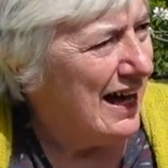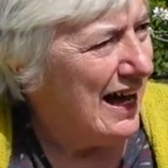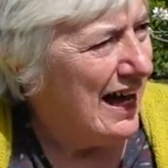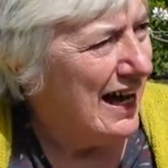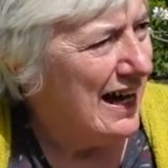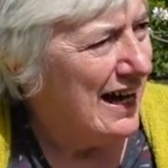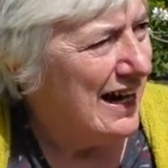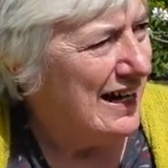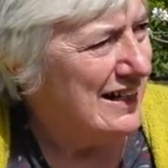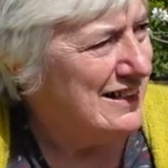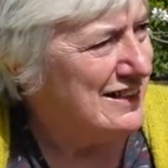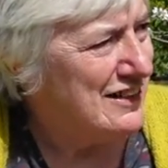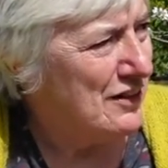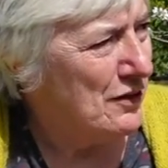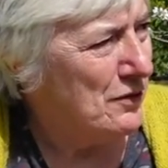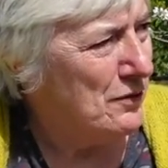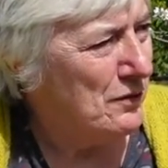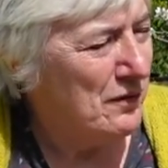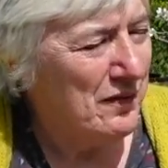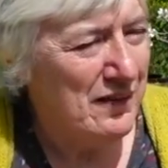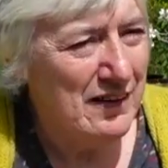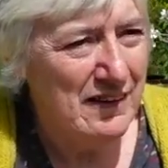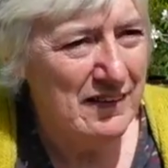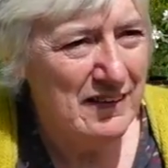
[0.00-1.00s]
Uh, and
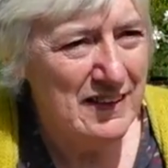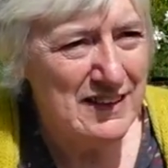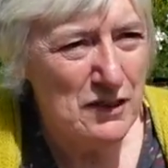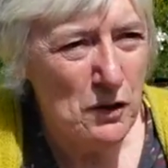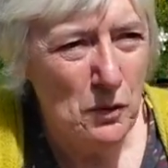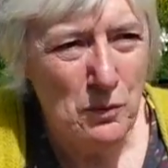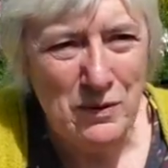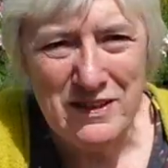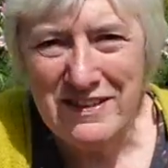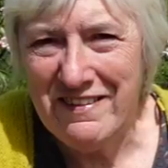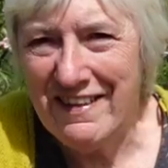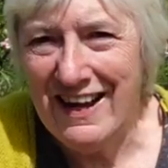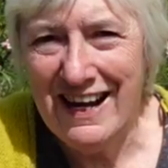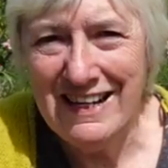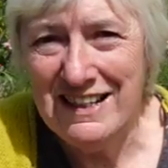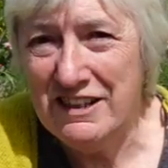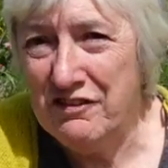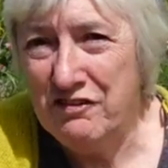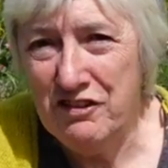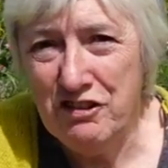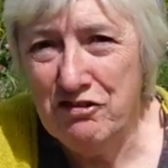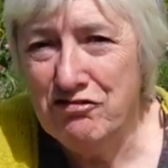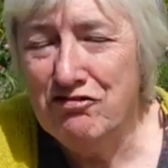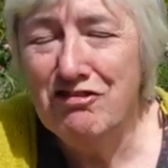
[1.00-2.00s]
so th there's always that.
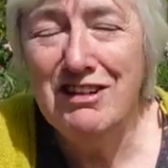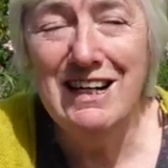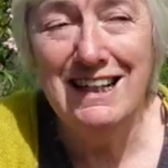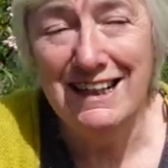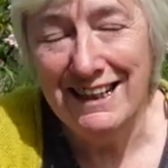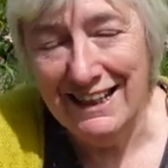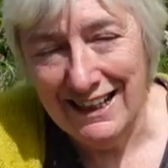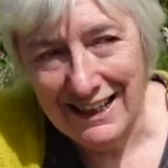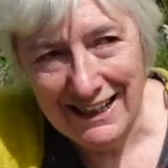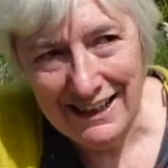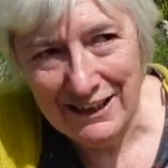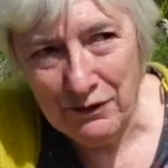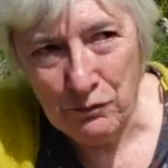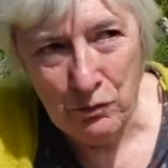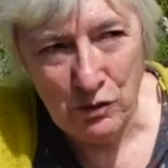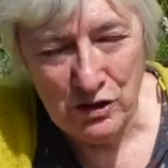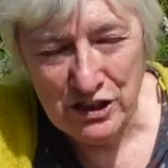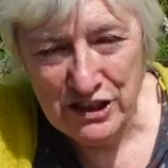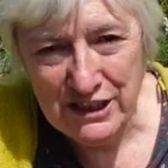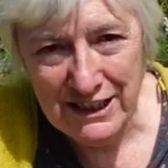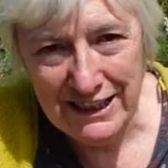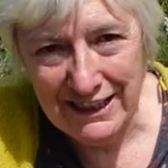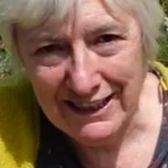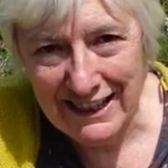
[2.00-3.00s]
If you really like
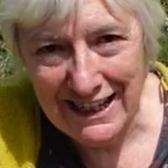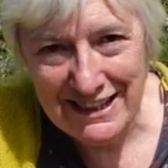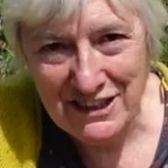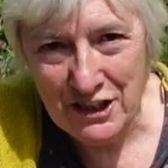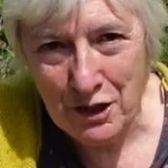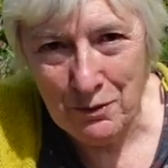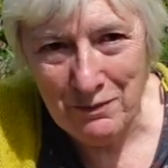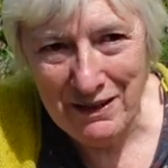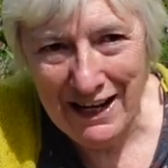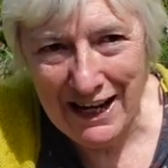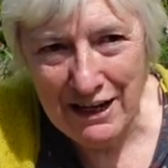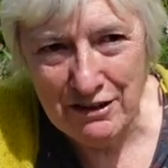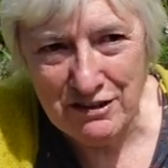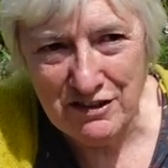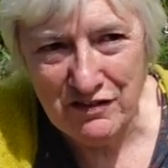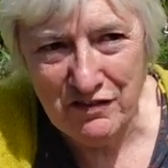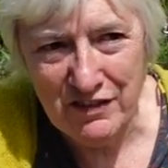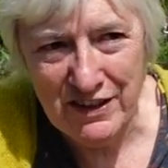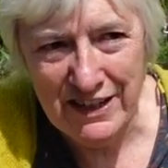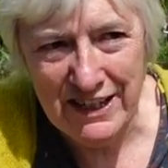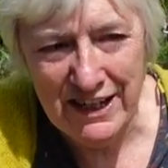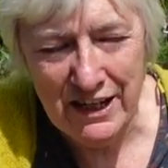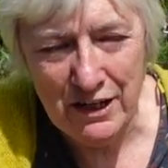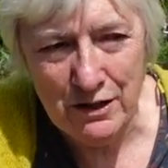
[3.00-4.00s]
watching Last Homely House
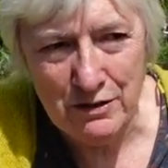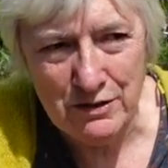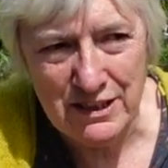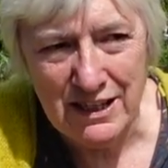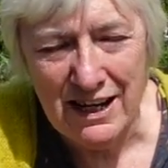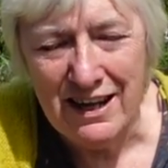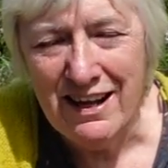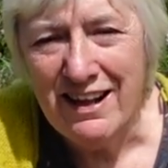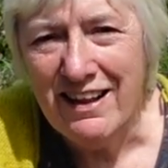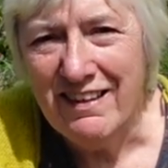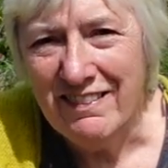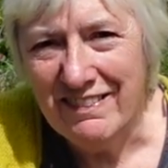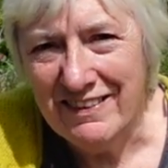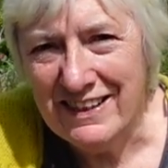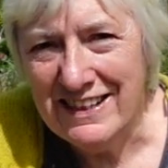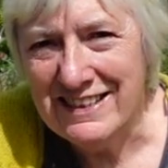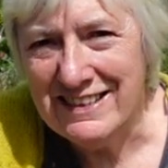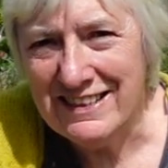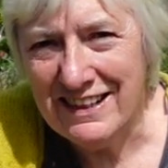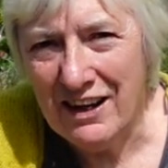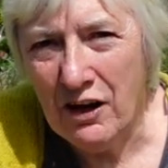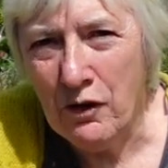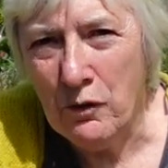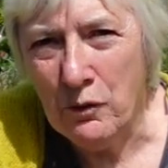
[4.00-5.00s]
videos,
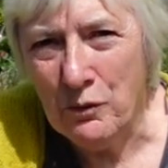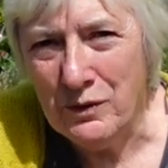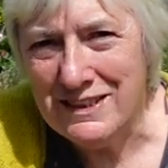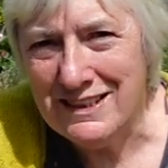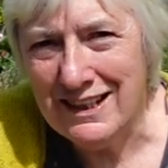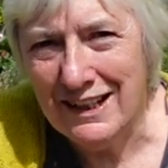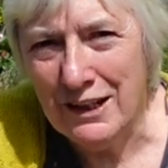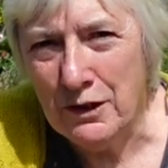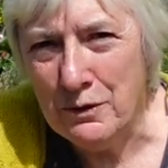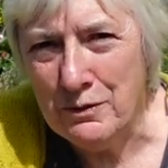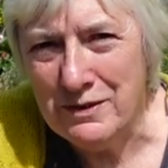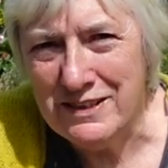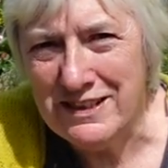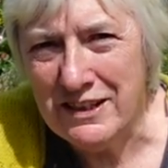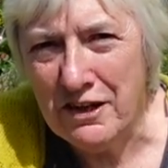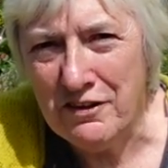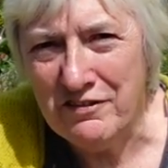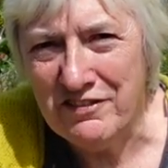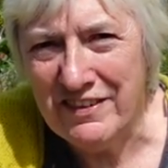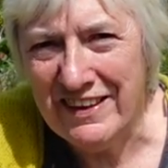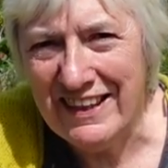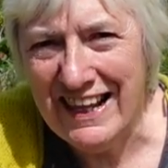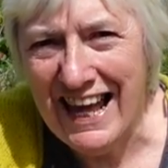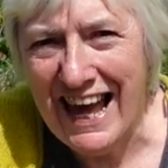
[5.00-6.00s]
there's always loads
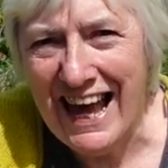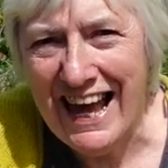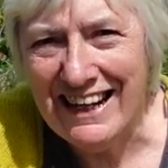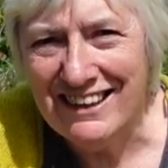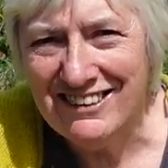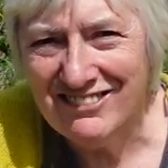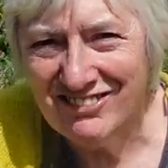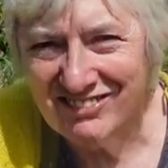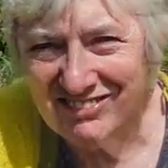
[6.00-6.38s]
over there.